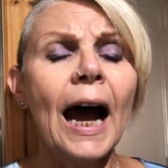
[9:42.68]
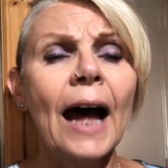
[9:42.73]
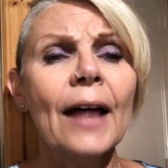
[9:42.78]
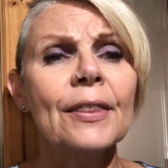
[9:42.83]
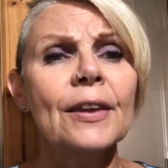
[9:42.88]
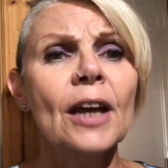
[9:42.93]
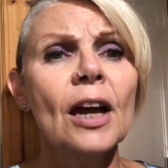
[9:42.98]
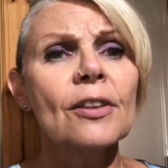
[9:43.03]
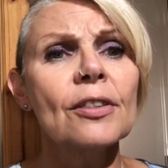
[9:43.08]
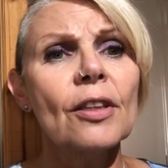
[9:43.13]

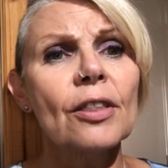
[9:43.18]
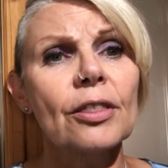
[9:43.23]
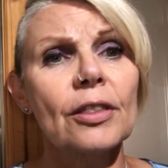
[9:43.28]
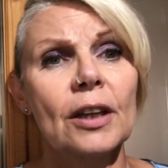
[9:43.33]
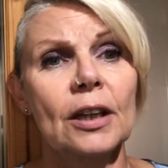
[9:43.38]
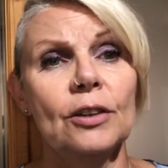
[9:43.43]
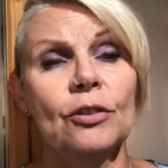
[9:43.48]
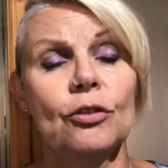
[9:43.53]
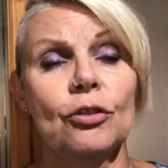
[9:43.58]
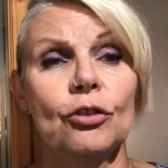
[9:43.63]
and the other
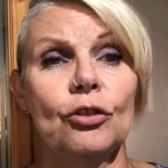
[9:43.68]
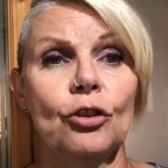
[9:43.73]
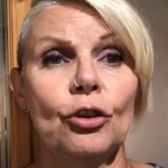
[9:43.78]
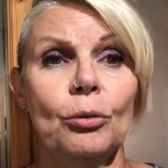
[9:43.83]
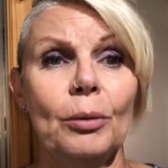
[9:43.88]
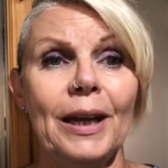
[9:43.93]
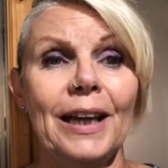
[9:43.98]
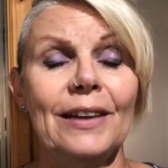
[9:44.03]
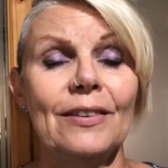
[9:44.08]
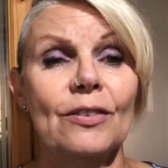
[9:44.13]
thing to
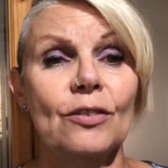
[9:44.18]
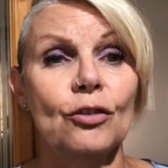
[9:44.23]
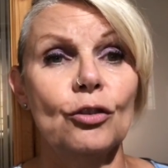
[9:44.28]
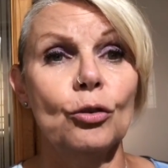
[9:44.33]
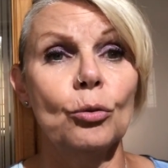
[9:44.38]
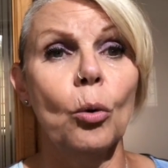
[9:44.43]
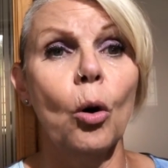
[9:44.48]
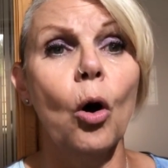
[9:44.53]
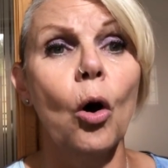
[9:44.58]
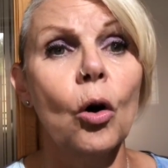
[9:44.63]
do is
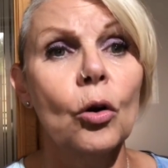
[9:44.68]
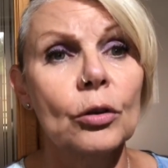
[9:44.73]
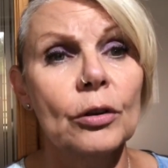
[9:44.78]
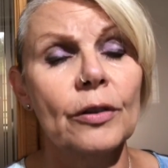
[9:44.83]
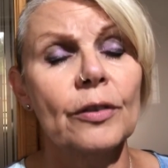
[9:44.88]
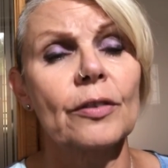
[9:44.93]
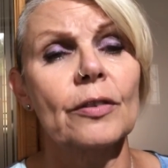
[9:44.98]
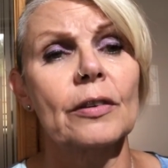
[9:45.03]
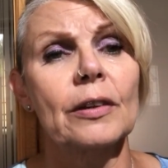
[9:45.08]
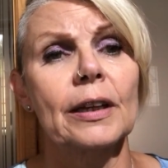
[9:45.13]
to
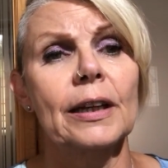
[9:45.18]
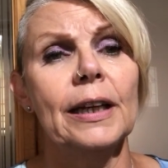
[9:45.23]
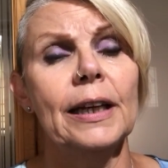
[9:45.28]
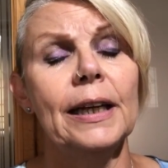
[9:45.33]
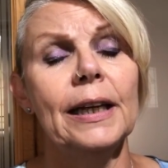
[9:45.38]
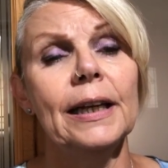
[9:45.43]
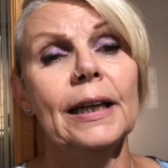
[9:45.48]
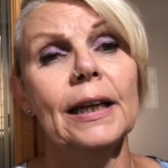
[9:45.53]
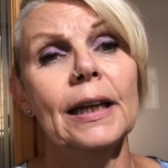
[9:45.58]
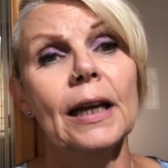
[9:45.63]

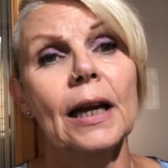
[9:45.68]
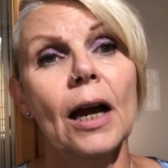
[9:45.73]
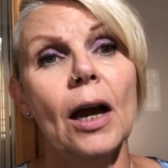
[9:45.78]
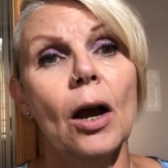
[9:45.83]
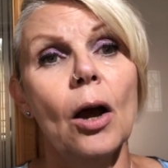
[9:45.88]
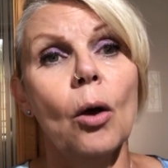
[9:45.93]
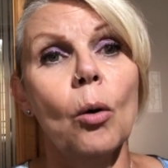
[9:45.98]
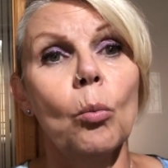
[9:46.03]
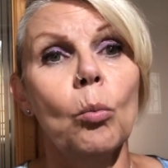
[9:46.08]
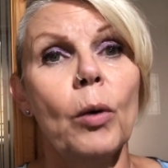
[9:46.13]
honestly
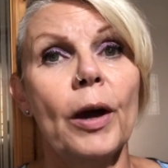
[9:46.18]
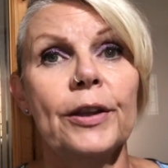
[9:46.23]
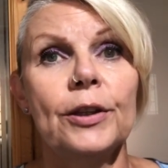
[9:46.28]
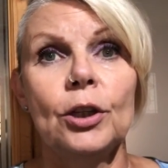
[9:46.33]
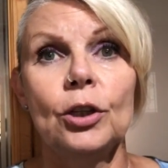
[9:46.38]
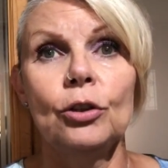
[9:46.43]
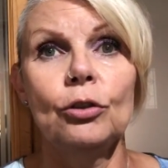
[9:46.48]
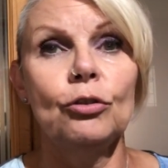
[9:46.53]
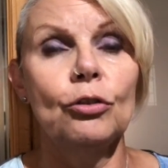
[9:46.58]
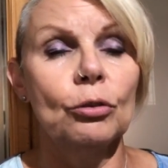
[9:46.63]
whether
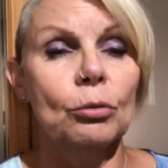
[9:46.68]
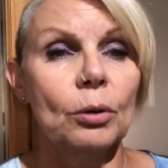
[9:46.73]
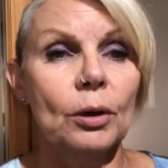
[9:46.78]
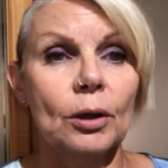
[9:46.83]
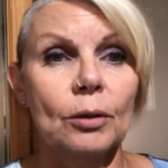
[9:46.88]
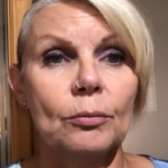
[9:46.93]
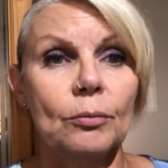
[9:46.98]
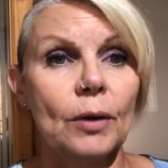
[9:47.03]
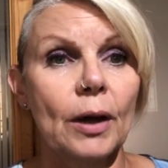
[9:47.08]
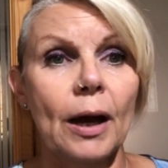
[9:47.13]
you do
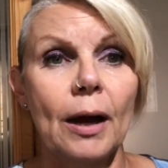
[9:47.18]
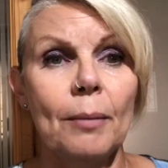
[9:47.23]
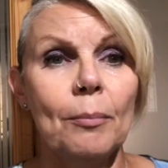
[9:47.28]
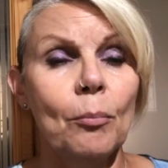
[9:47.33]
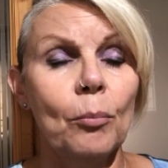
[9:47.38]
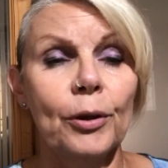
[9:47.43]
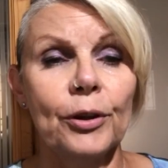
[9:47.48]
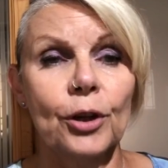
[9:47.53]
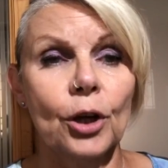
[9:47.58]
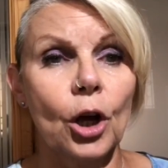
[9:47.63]
it
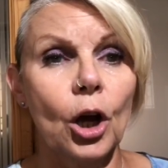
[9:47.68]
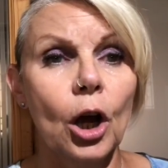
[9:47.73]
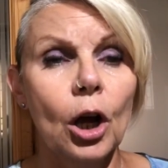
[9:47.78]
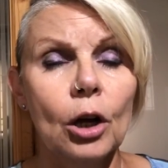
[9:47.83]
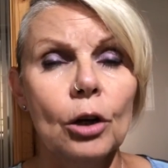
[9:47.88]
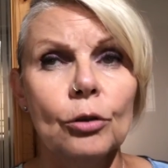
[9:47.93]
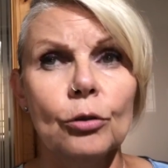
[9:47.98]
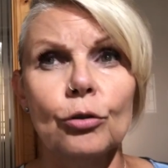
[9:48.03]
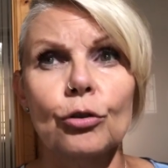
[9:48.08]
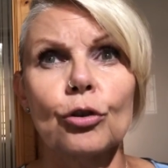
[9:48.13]
um, with a
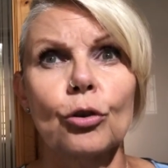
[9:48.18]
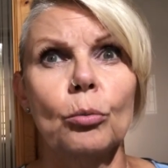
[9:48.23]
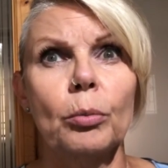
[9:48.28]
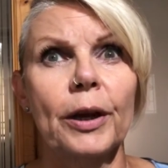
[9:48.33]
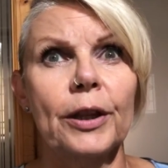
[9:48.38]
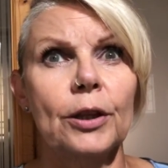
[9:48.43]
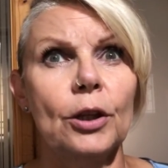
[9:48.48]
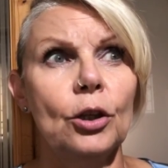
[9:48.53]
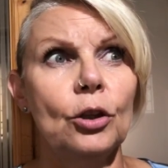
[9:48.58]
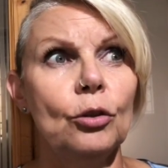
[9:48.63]
coach or
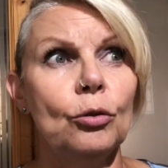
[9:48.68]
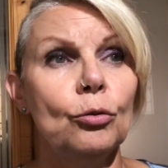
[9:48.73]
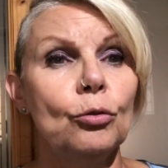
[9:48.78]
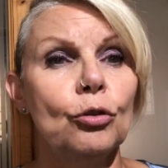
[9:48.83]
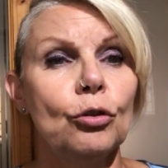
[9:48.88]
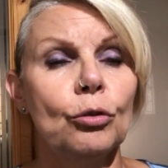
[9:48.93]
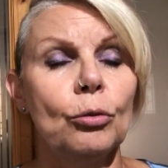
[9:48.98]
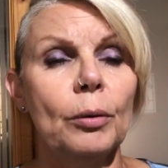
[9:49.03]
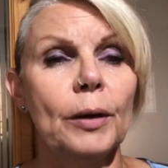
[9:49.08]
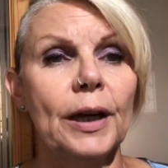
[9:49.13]
whether you
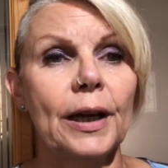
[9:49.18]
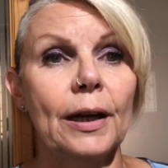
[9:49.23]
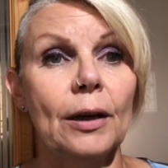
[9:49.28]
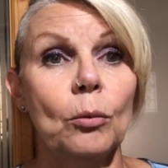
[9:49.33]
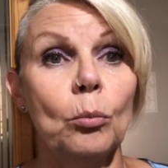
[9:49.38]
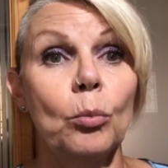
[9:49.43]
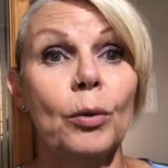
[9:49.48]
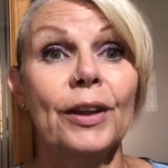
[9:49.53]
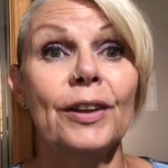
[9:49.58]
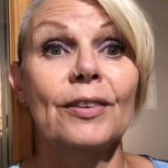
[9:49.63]
do it
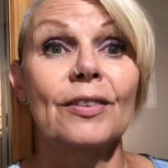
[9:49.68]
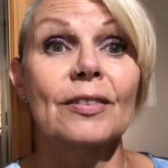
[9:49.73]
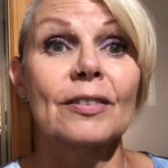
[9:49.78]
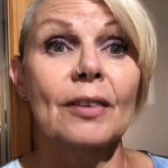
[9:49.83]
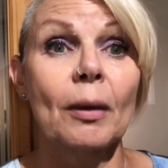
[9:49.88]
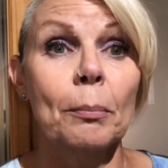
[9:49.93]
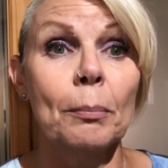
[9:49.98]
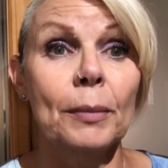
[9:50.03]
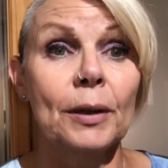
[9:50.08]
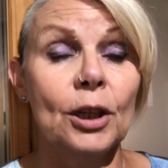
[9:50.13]
with
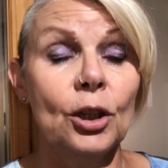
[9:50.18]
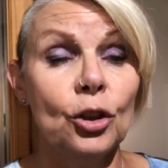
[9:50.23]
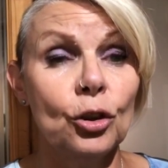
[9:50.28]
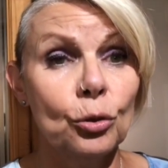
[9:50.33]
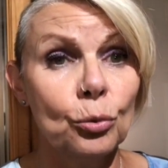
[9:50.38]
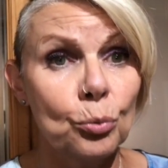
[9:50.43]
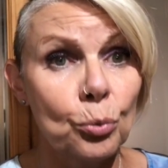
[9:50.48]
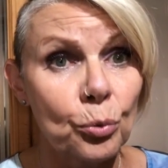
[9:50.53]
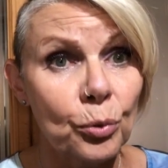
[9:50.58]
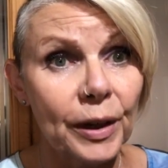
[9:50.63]
somebody
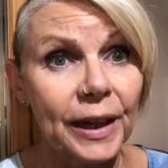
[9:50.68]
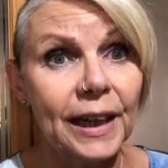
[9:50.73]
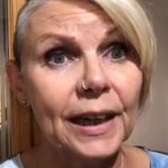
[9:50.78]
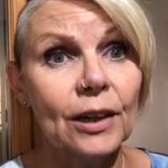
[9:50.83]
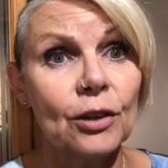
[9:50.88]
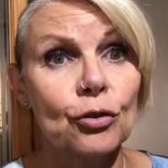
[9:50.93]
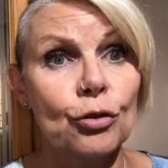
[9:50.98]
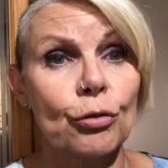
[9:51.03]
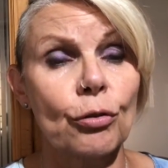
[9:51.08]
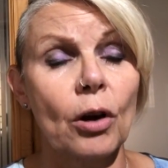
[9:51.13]
you
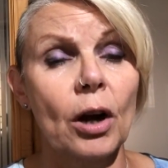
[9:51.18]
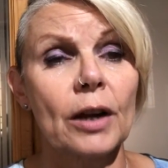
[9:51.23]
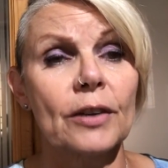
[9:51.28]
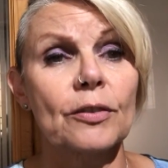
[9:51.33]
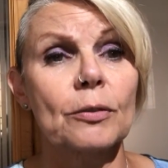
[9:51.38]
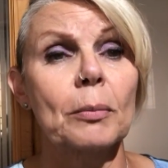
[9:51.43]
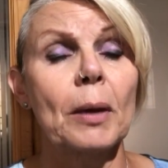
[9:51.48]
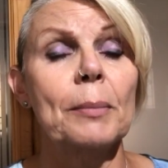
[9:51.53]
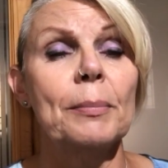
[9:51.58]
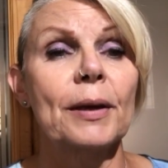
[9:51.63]
really
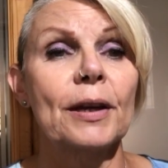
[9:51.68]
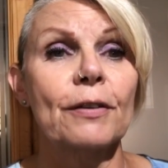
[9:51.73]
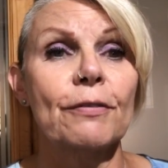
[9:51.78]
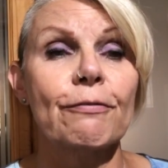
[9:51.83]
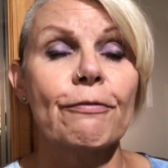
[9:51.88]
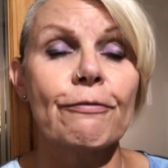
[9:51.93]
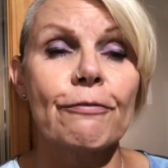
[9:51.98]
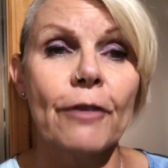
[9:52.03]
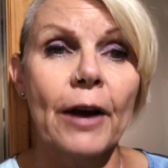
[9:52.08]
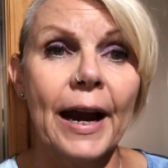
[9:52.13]
trust, maybe a
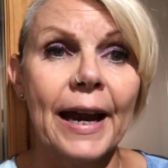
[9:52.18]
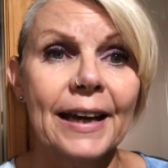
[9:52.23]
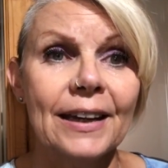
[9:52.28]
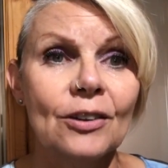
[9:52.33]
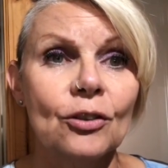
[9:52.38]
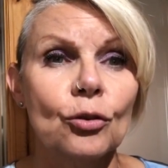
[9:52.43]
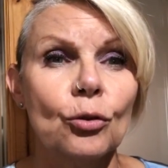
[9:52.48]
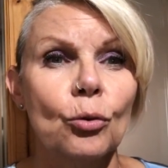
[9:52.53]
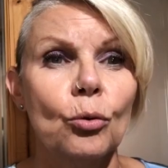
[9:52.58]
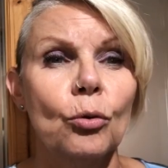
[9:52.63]

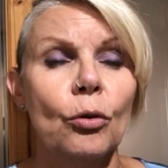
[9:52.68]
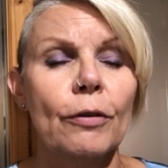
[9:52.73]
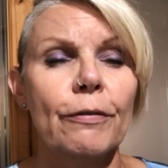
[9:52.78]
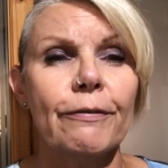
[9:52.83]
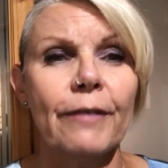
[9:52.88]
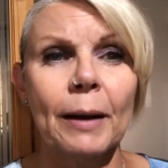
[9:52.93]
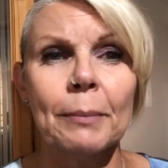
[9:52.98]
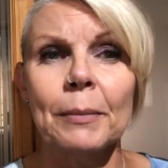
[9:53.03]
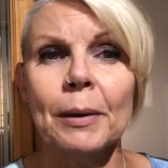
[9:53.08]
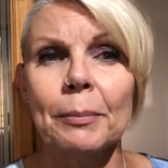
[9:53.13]
friend or a
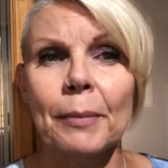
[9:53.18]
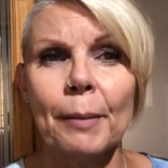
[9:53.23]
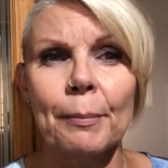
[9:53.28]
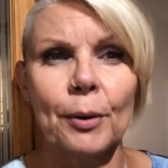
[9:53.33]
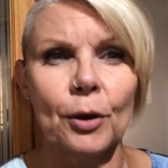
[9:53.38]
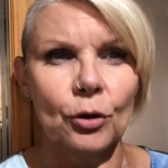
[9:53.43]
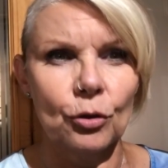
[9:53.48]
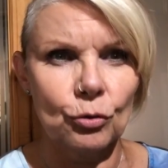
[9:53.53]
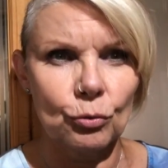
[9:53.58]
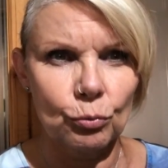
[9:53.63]
family
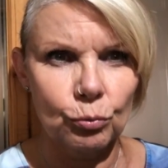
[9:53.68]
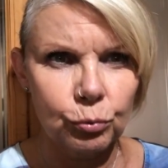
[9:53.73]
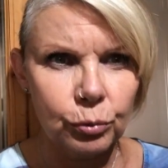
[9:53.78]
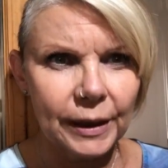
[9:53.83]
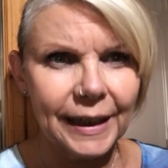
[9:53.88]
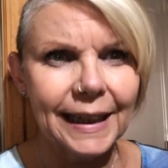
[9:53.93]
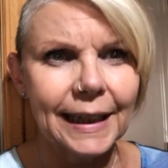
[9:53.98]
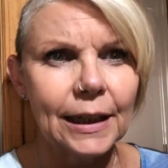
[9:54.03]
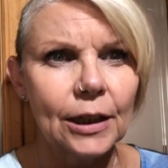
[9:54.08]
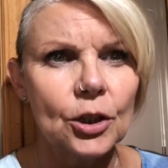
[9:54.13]
member who's
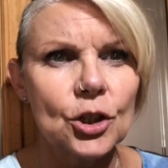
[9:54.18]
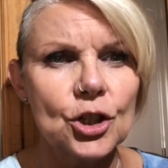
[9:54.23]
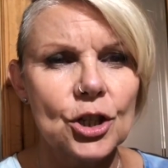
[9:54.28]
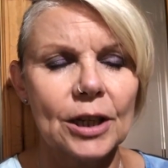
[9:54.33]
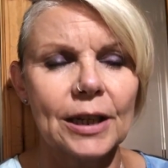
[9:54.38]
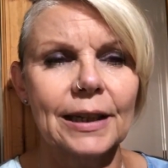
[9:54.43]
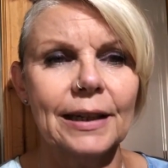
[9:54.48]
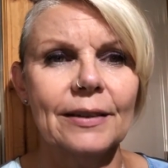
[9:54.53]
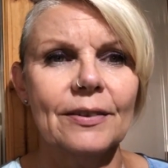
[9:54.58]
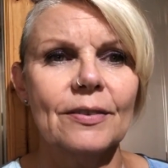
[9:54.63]
really good
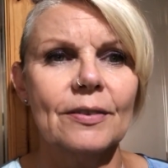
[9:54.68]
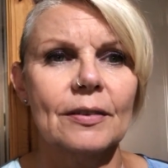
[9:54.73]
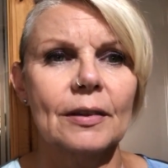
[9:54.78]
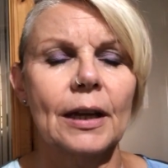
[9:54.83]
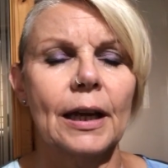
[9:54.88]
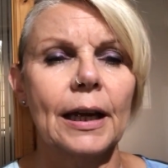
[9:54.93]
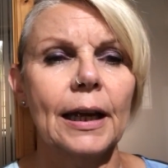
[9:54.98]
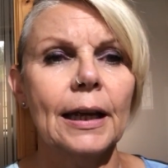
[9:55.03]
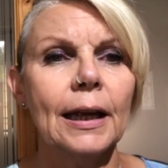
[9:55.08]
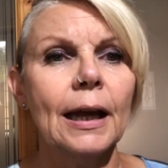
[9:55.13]
at
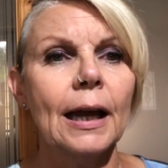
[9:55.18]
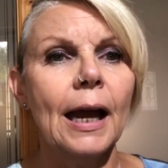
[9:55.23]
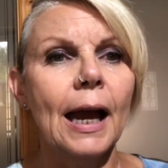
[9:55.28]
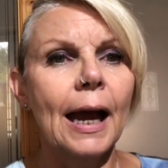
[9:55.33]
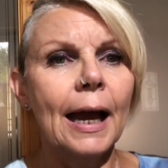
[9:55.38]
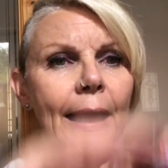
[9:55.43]
listening,